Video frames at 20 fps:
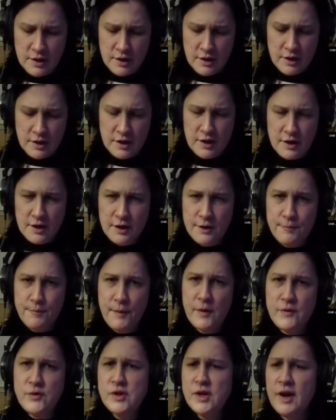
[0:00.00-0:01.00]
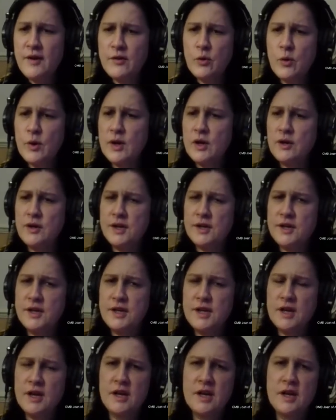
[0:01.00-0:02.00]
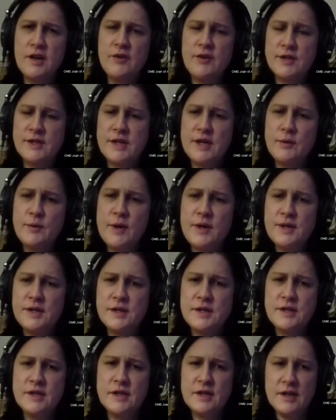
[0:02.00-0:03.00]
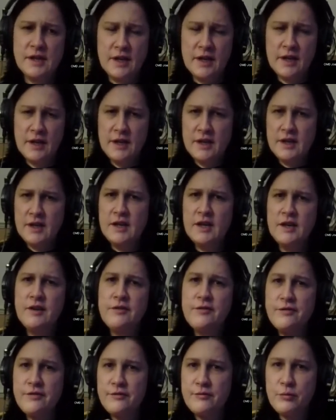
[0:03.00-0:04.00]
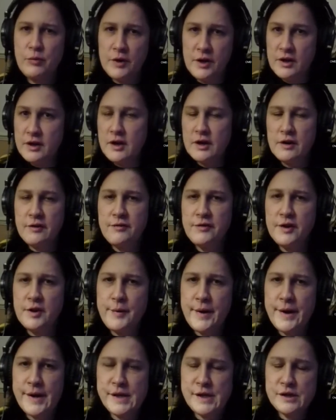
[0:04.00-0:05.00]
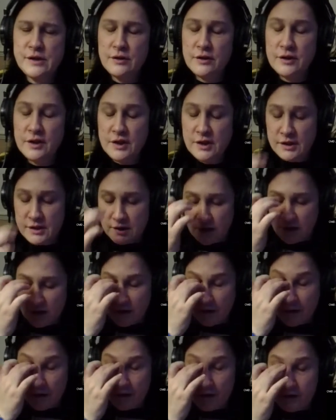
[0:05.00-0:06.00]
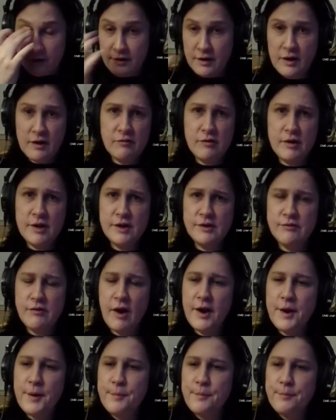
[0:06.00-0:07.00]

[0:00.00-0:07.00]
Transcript: Um, I'll just have a quick look at the uh, lyrics anyway to see if what I kind of think about this song is uh, it reads right.